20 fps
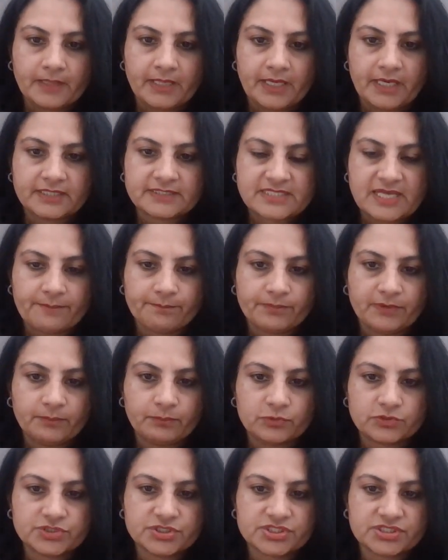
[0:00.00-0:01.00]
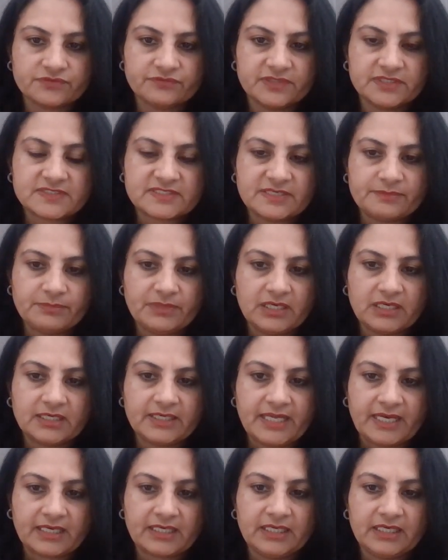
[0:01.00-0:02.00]
Example, position with similar
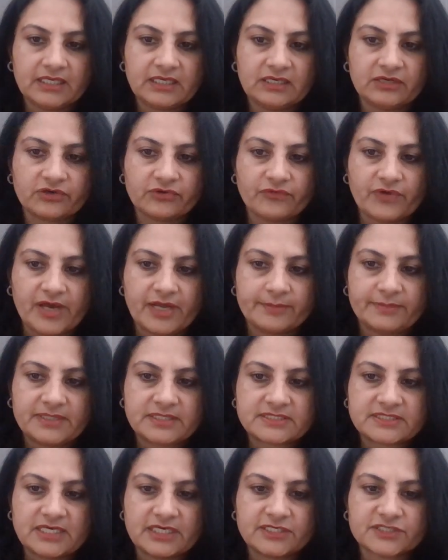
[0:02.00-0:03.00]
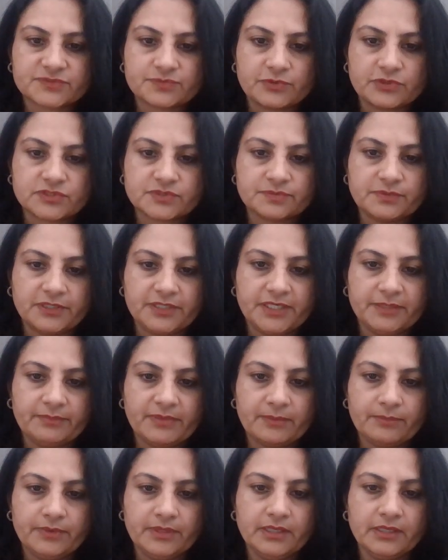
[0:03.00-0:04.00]
technical requirements and responsibility may
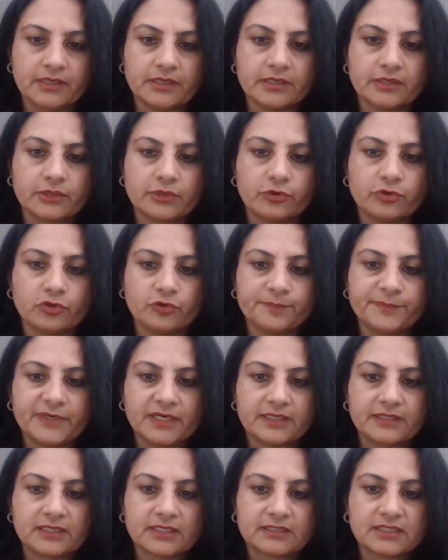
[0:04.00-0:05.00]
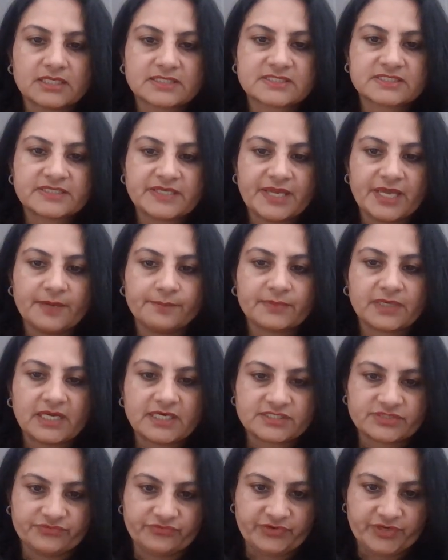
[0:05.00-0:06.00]
be grouped under the same
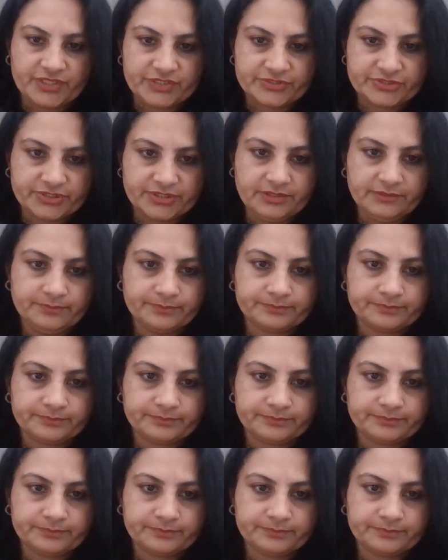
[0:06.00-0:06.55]
classification.